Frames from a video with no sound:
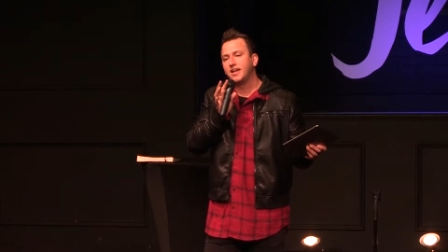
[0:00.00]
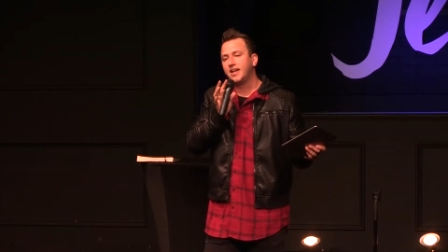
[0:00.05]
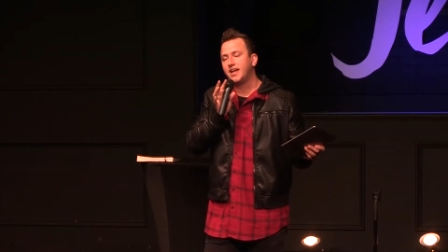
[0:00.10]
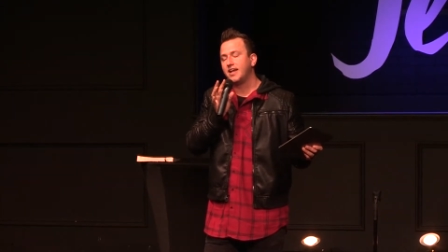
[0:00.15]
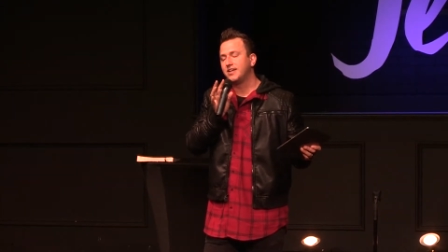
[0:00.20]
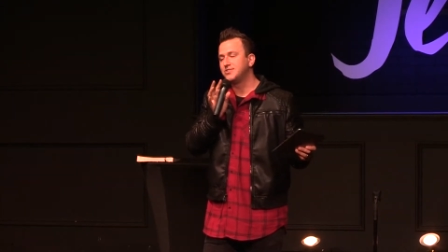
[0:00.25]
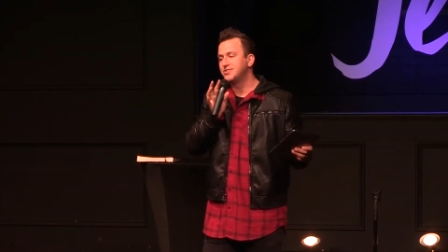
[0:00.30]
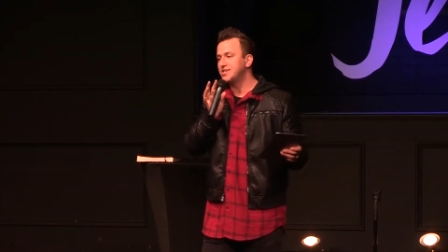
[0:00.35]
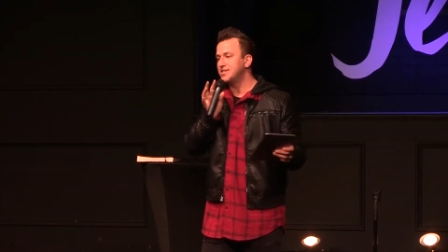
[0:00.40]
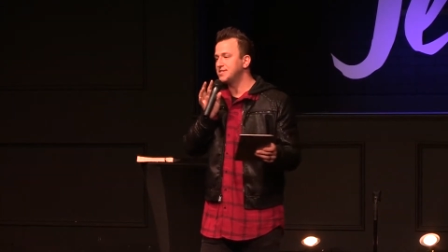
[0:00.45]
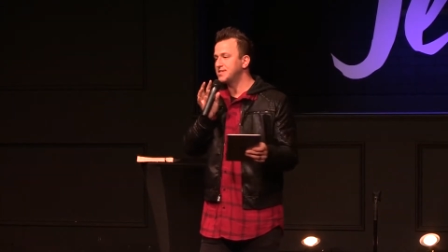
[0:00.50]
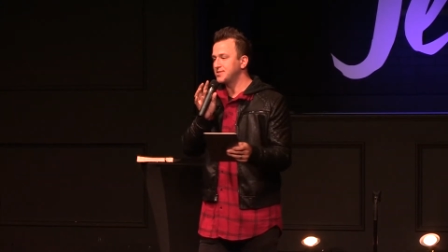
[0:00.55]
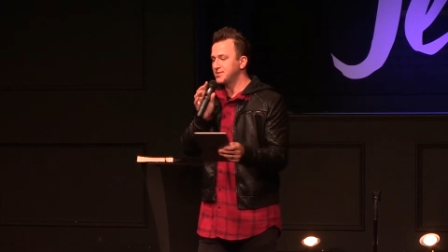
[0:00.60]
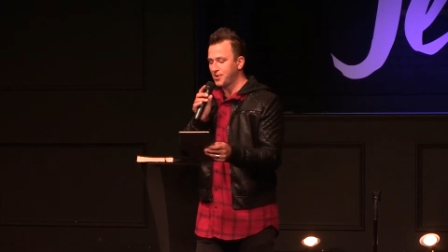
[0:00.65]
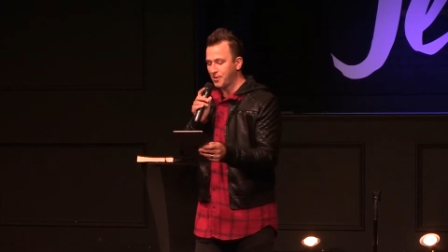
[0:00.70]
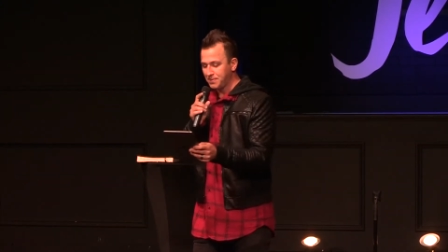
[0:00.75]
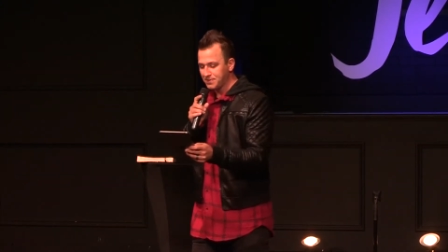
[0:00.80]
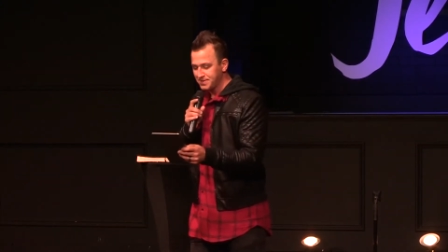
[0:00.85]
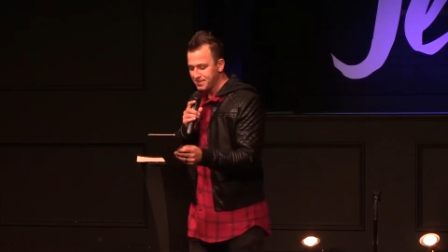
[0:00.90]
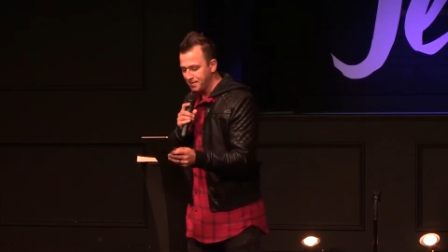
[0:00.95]
And Jesus
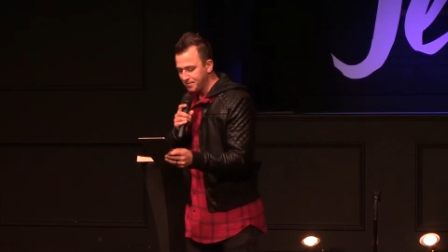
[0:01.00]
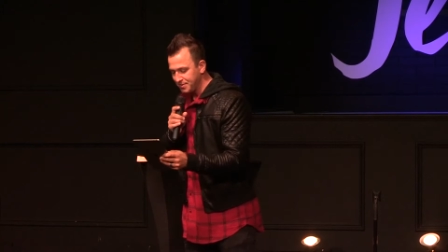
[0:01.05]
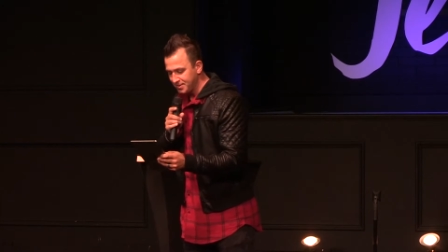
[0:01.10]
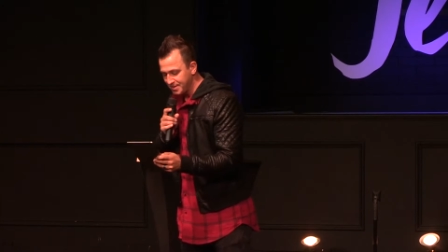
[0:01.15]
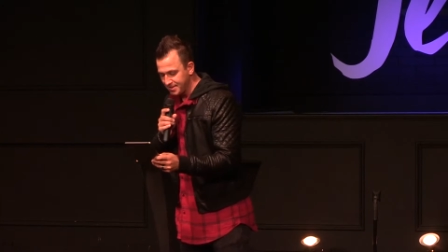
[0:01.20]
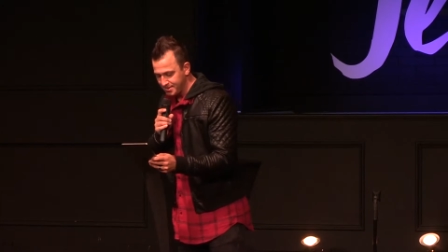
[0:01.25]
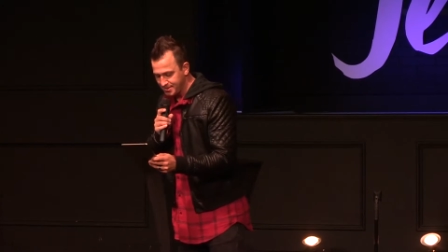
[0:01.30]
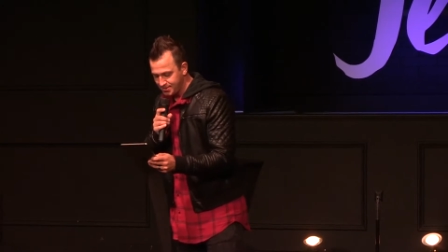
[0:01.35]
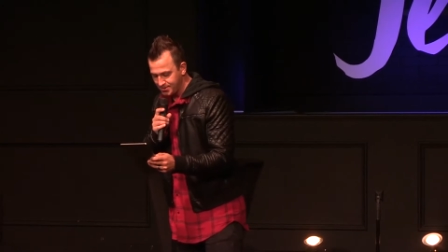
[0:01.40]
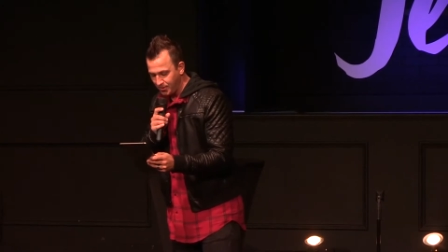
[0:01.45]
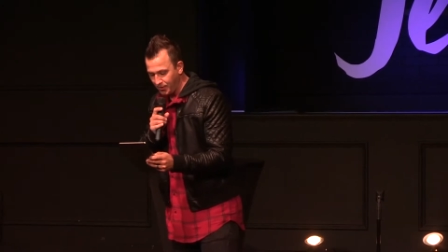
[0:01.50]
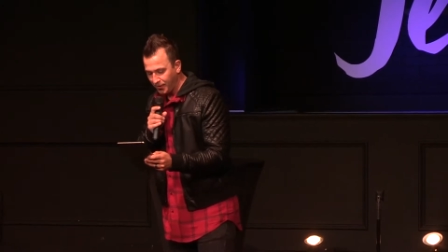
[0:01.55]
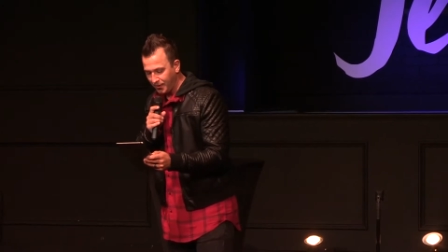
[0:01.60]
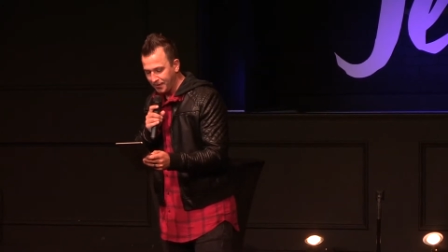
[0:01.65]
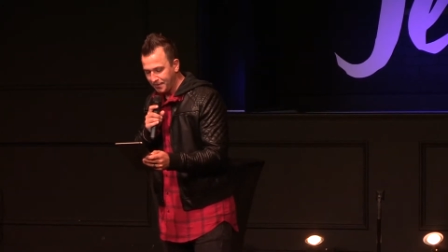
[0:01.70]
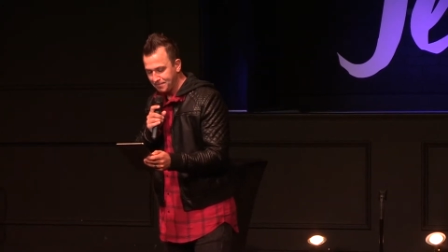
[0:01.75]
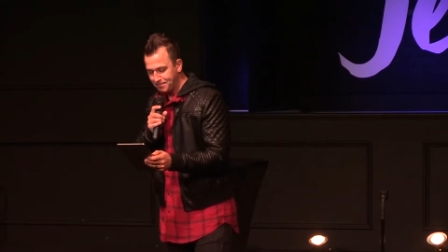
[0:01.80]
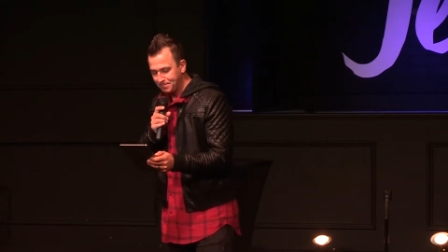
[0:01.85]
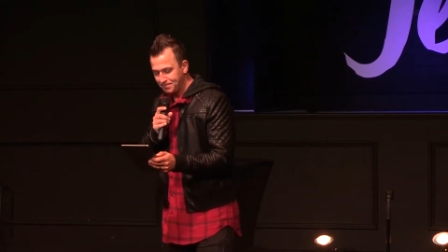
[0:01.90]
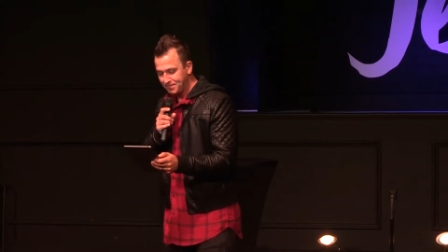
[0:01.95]
opens up with this
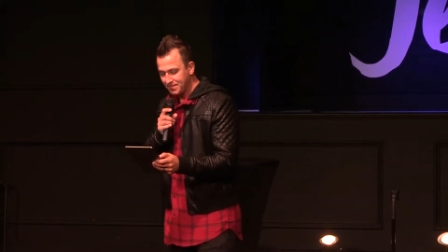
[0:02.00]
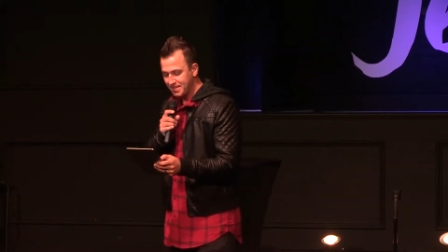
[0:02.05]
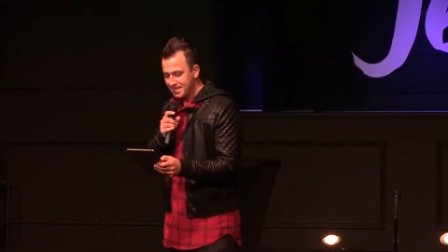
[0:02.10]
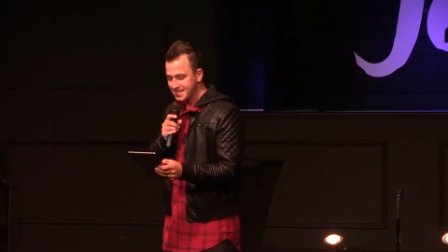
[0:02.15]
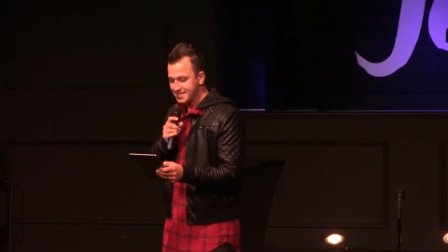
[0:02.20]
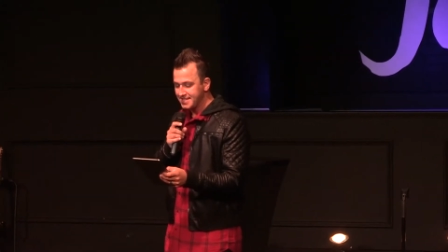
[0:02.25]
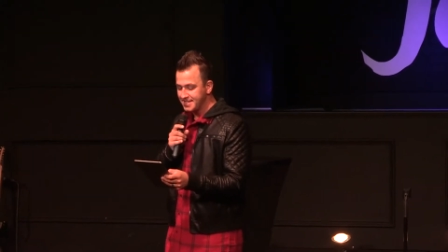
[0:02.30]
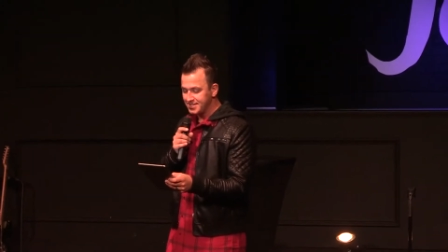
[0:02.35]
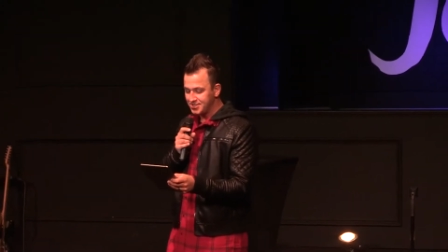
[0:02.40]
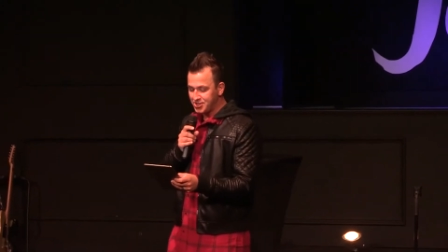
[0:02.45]
story. He says,